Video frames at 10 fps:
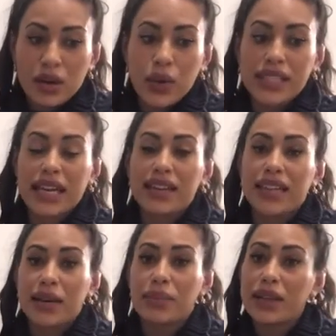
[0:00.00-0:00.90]
We take
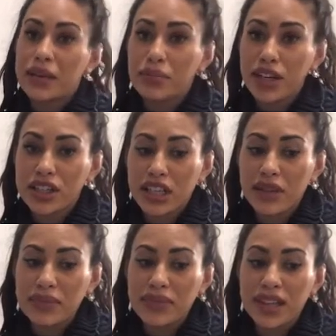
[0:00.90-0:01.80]
their blood pressure.
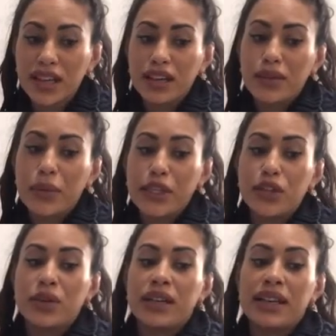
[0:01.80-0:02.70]
We
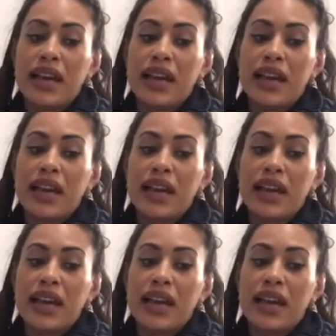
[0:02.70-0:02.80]
do an